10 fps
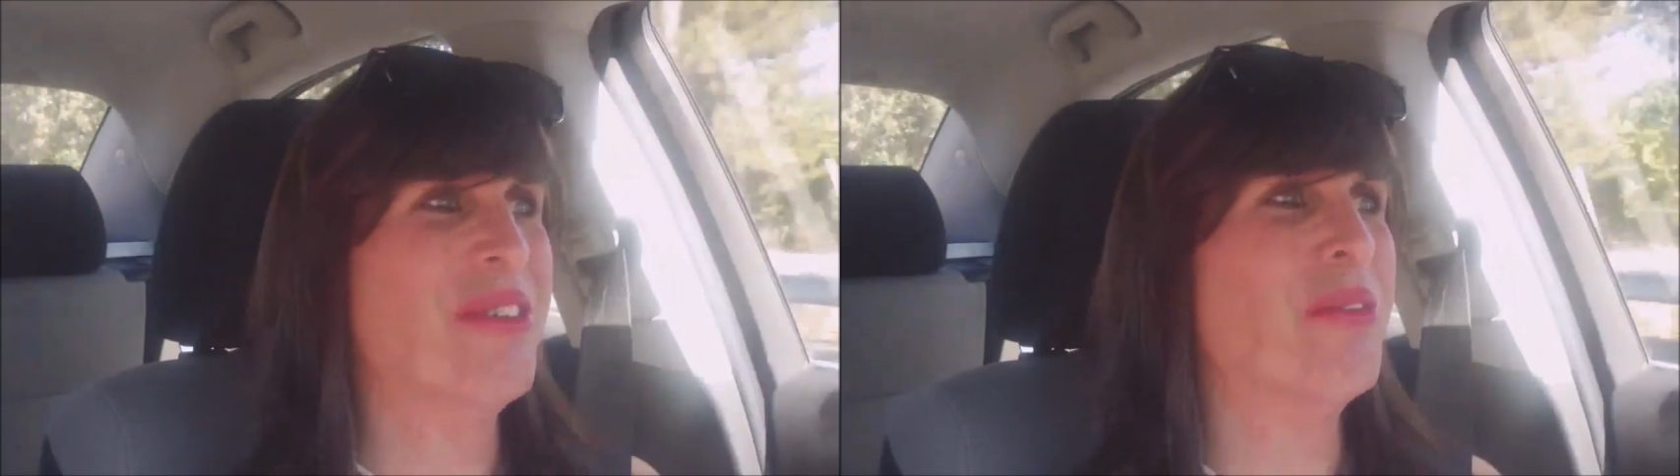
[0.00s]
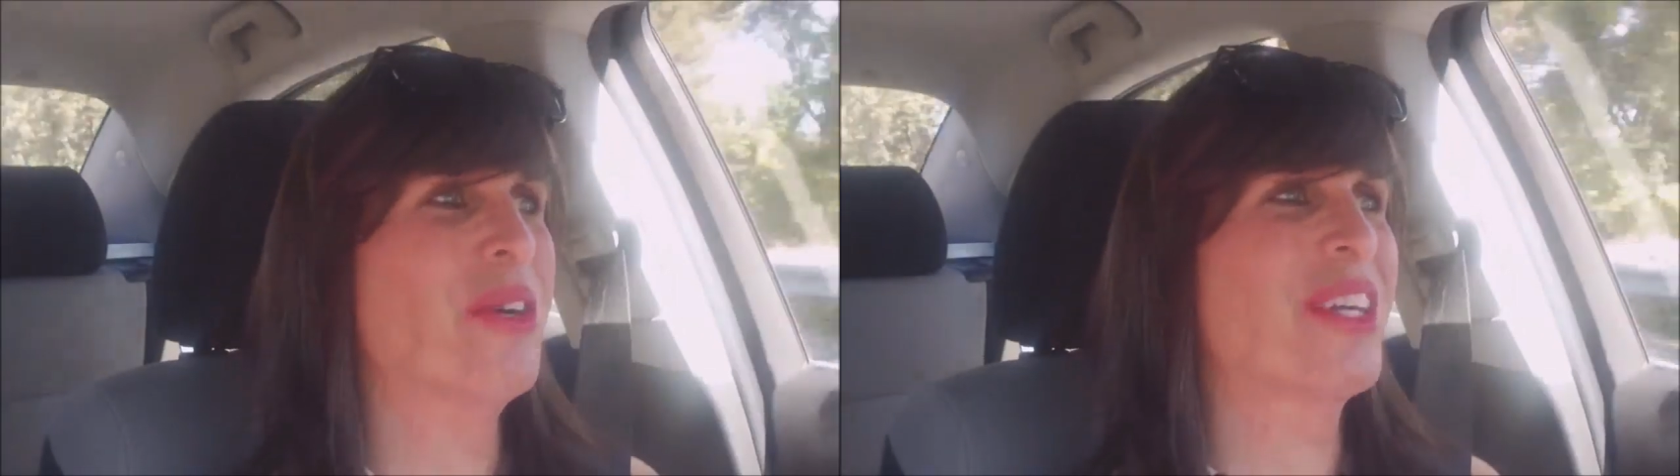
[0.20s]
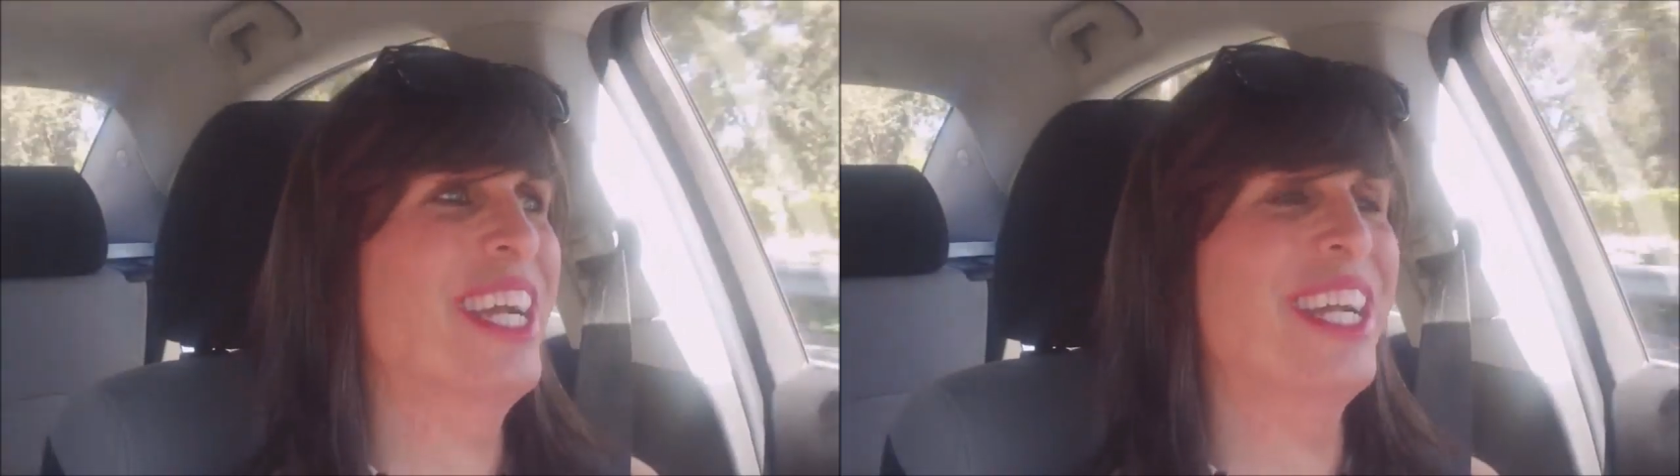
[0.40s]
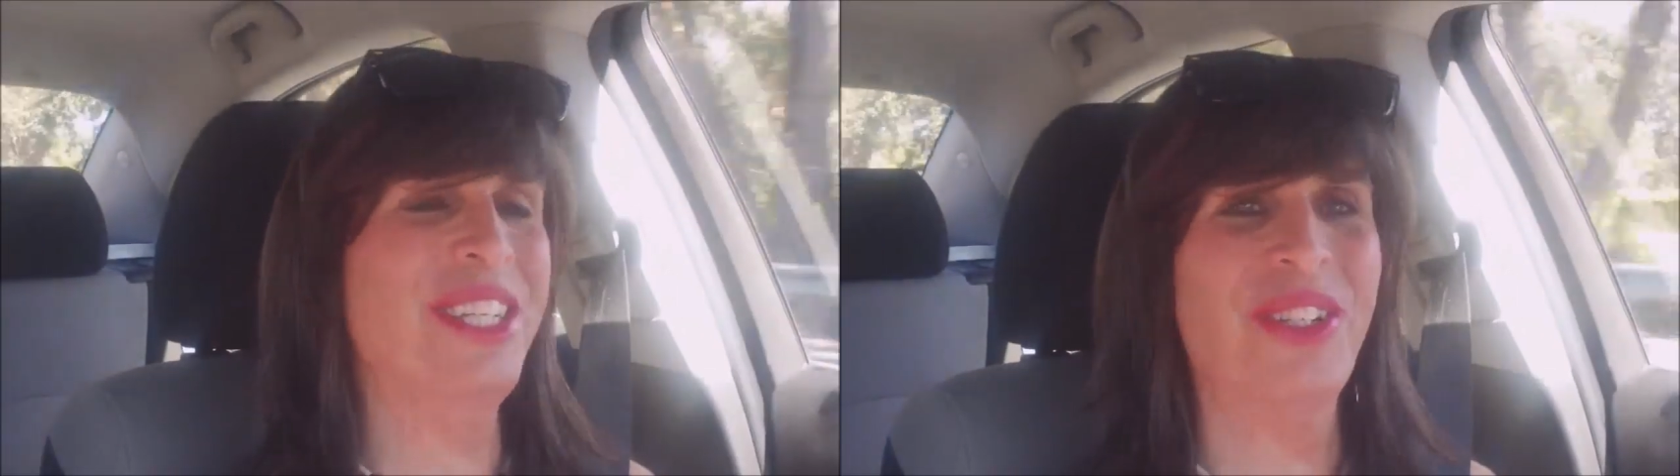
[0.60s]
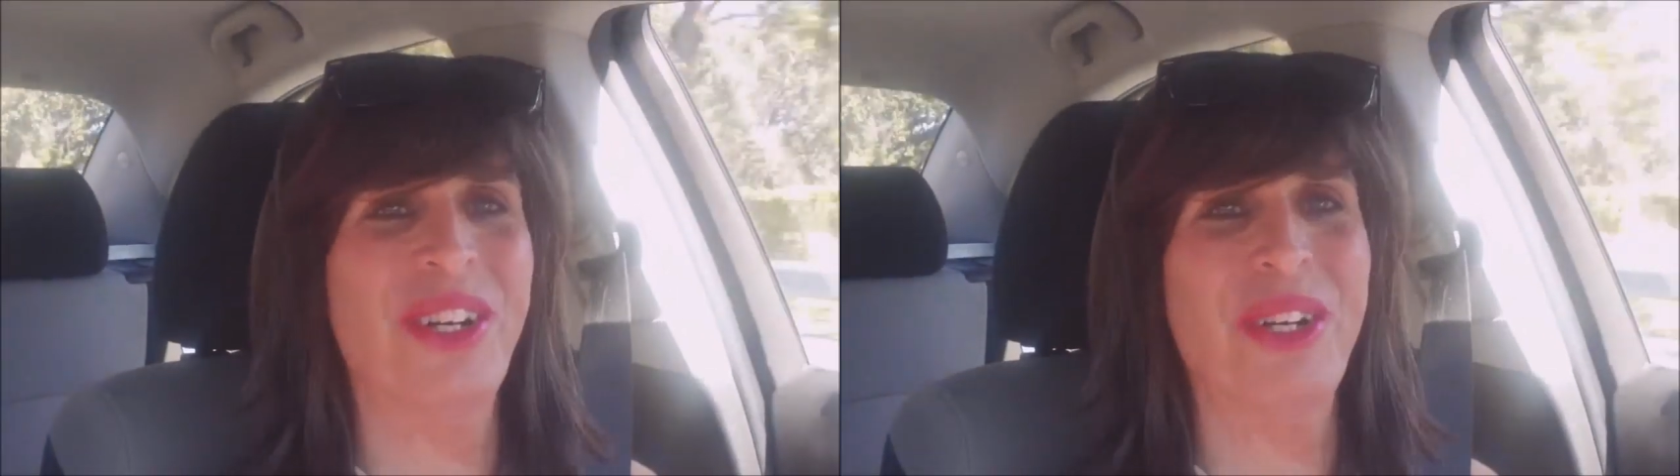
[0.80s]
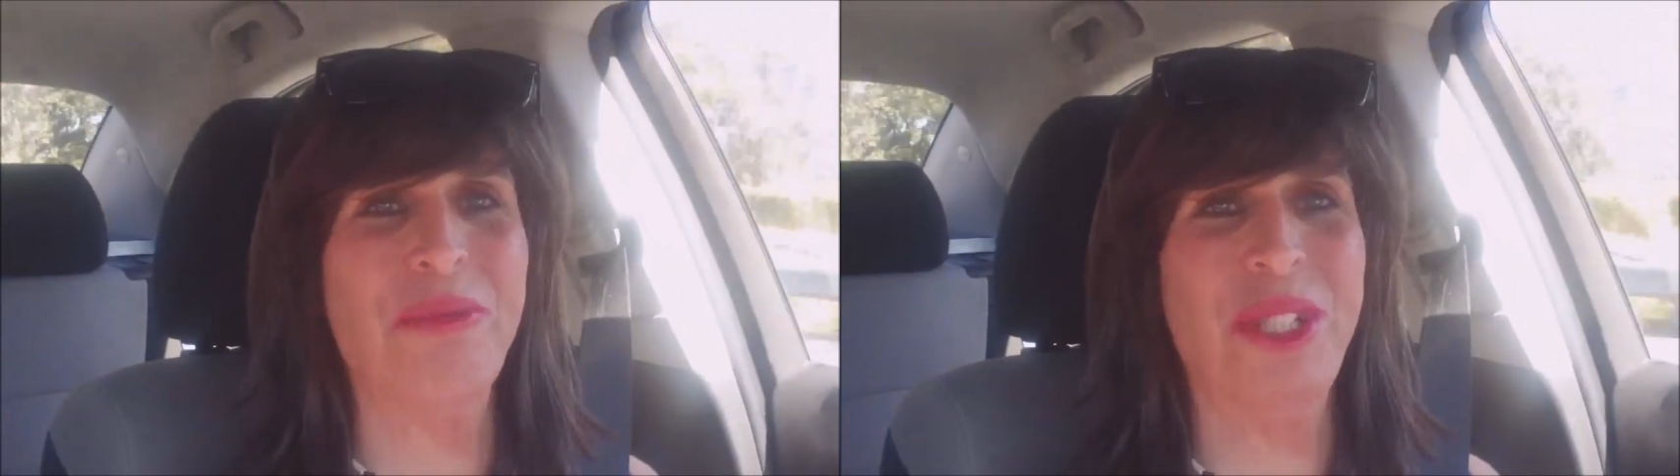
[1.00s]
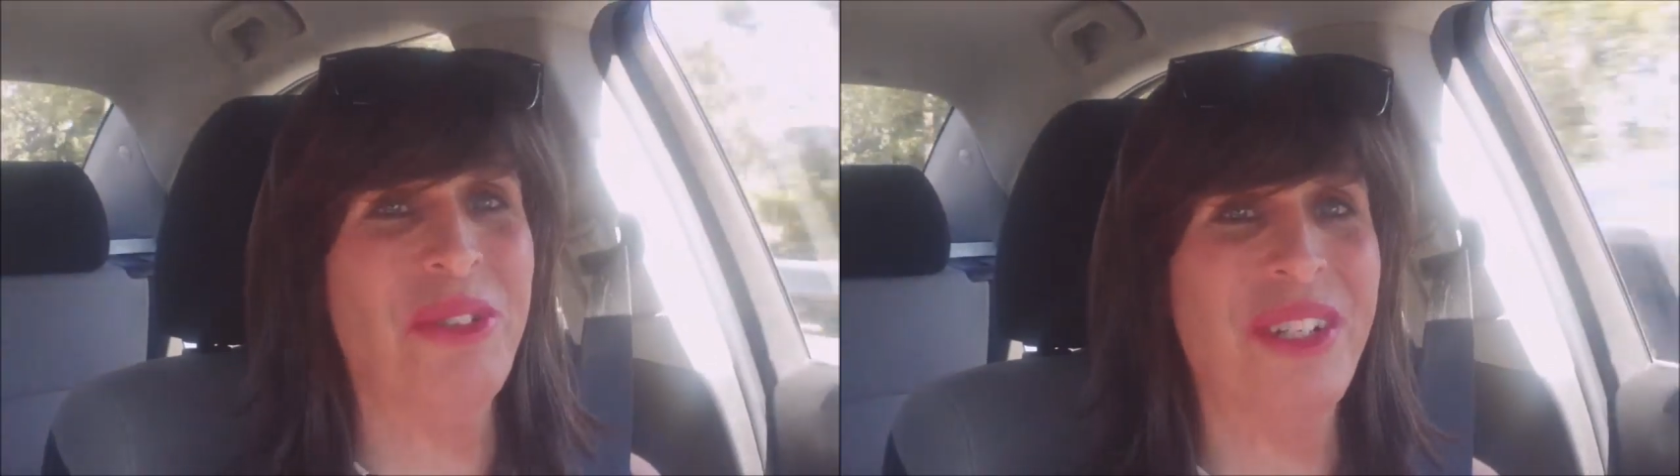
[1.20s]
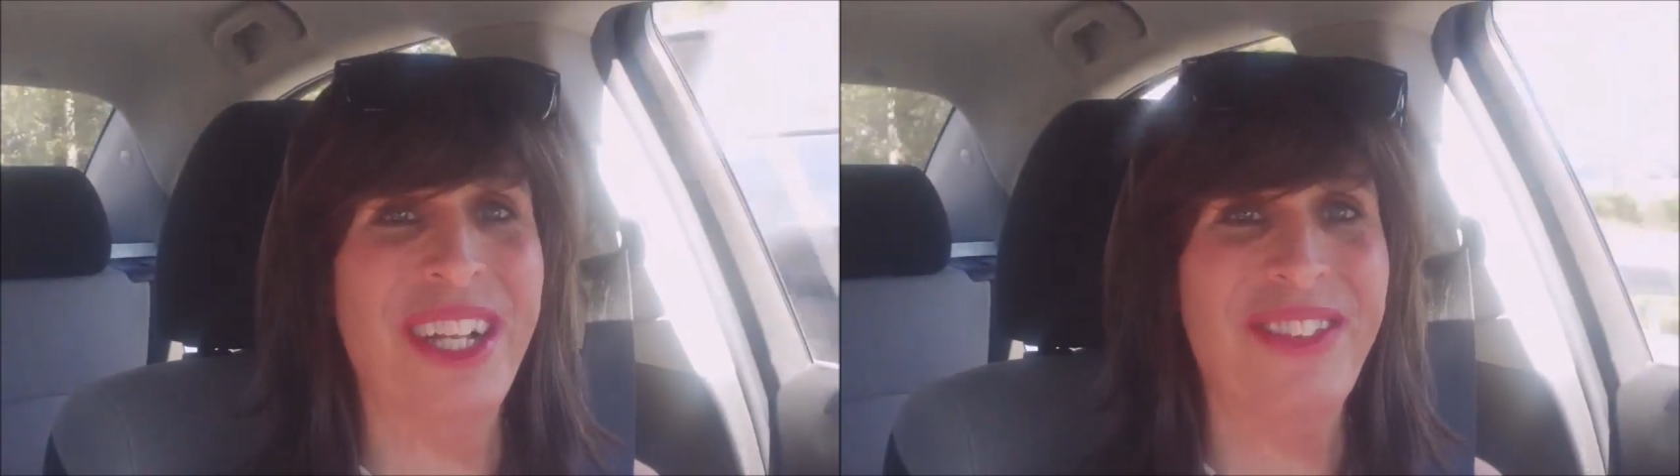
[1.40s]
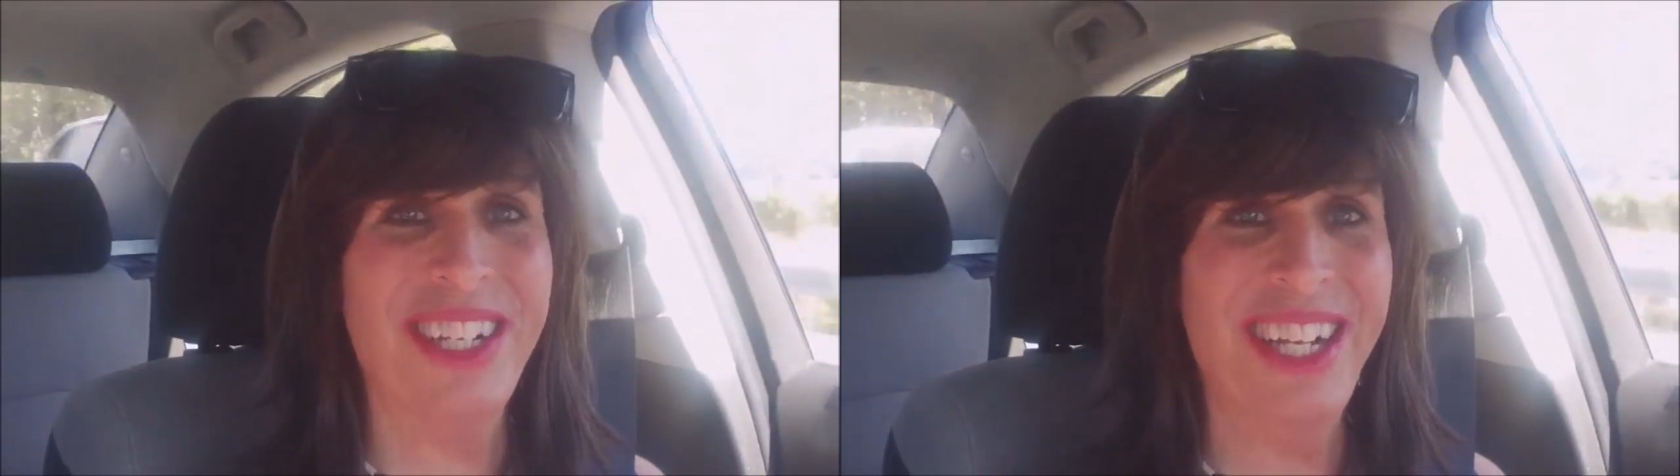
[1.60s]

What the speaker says: Work out of your home. Do whatever the